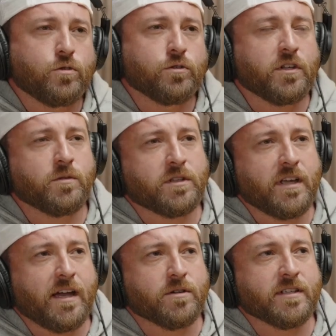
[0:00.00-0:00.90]
thing with
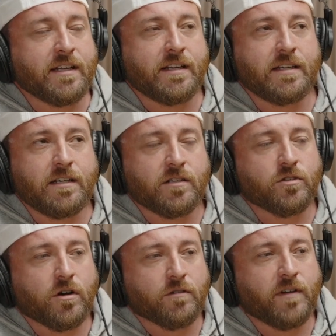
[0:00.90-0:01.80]
that was I didn't need to
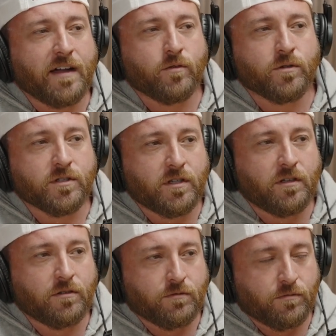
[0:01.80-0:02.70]
start a
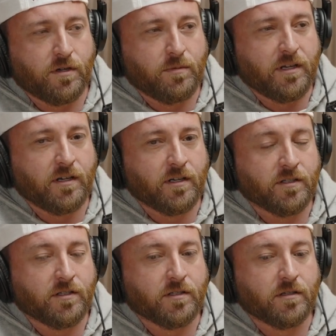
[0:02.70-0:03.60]
501c3
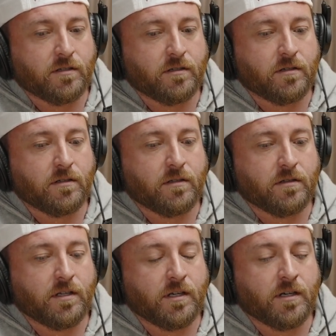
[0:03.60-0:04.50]
because
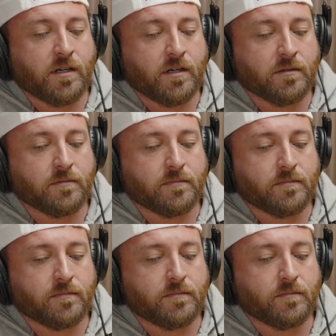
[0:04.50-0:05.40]
the
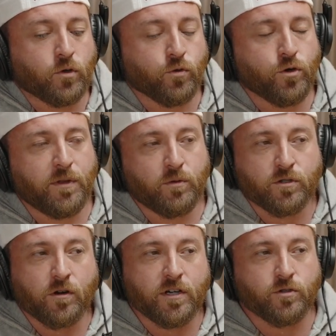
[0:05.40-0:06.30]
group that
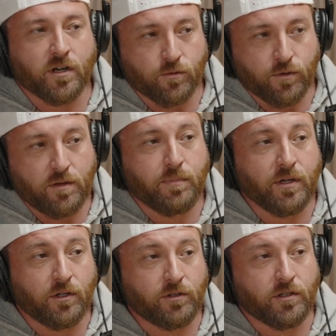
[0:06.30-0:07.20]
was already trying to
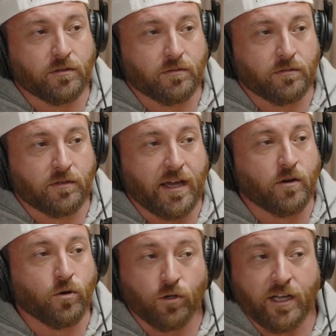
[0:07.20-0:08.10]
rebuild
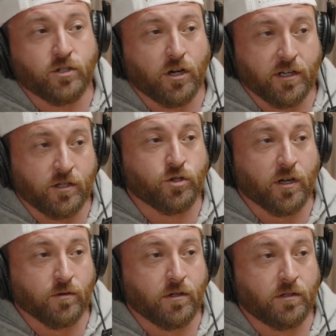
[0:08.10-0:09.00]
that whole hedgehog in
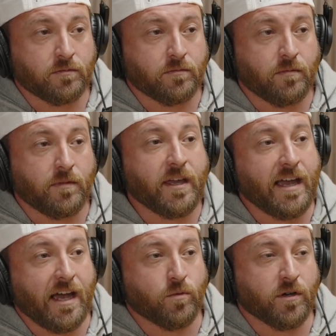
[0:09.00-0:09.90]
general, they
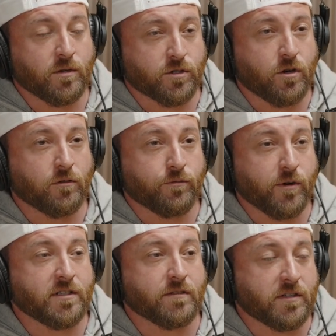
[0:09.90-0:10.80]
had one. It was called
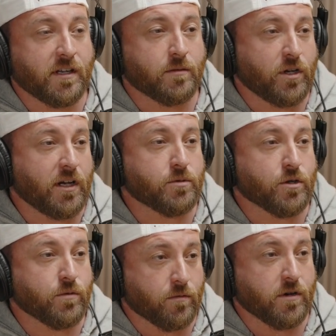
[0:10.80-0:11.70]
Friends of Salem, New
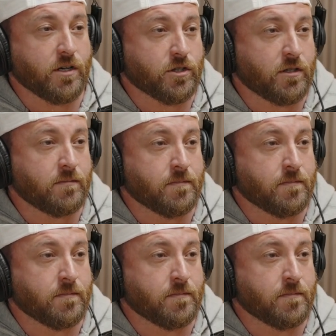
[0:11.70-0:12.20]
Hampshire Recreation.